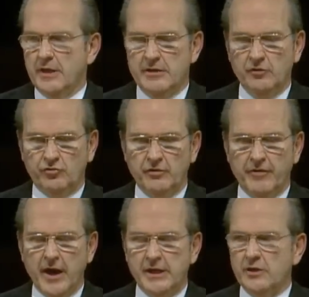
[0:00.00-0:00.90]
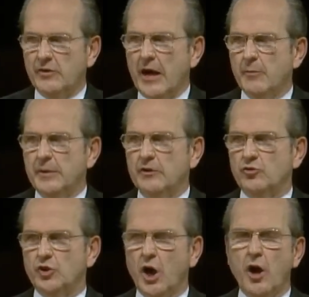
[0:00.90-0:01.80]
This divine endowment is
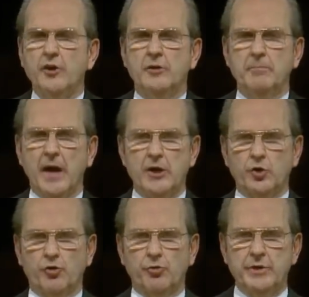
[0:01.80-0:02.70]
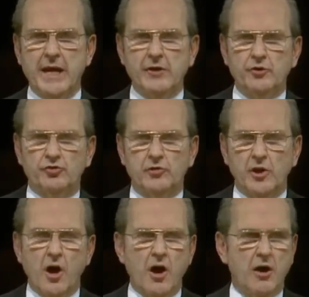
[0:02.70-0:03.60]
guarded by your Creator's
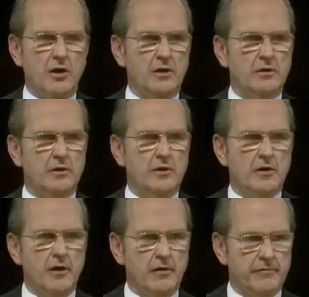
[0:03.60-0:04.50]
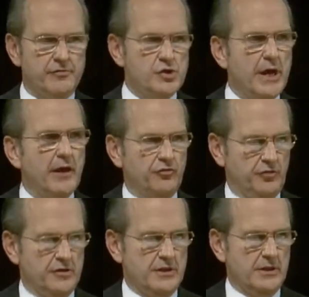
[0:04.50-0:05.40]
law of
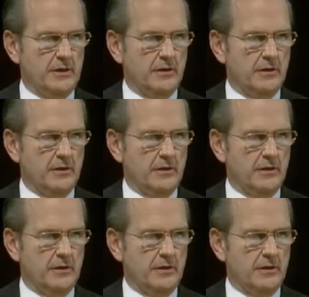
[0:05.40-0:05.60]
chastity.